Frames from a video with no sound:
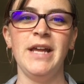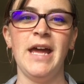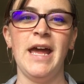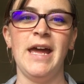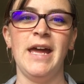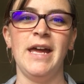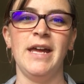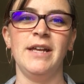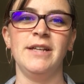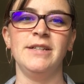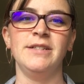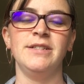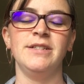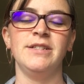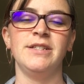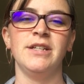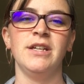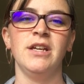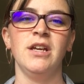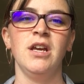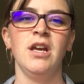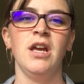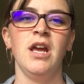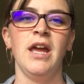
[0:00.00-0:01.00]
And
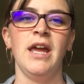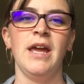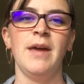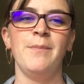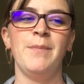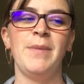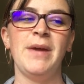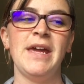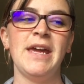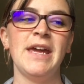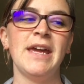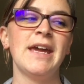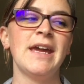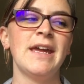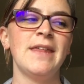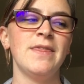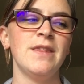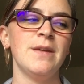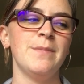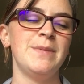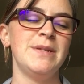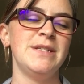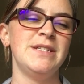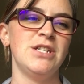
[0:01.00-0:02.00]
being in
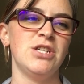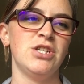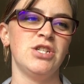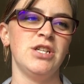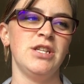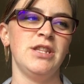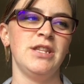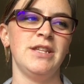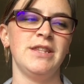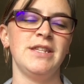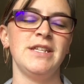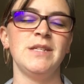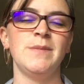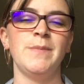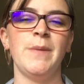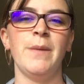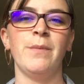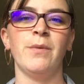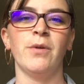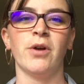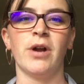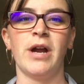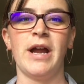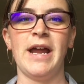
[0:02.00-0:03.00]
the position that these
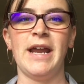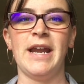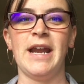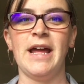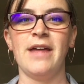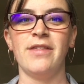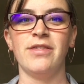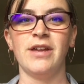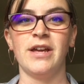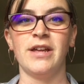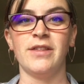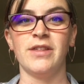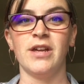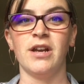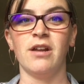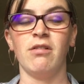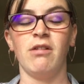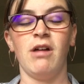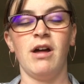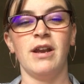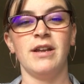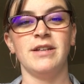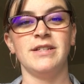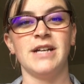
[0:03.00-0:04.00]
people are in, I think that a
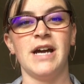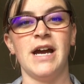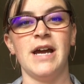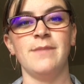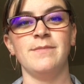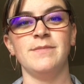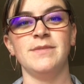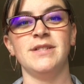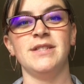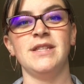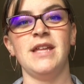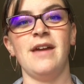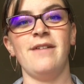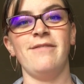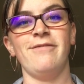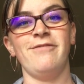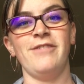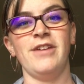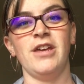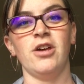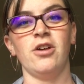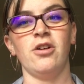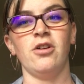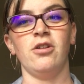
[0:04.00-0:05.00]
lot of times they
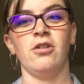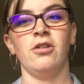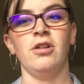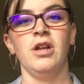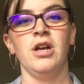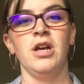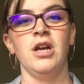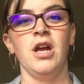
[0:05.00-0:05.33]
feel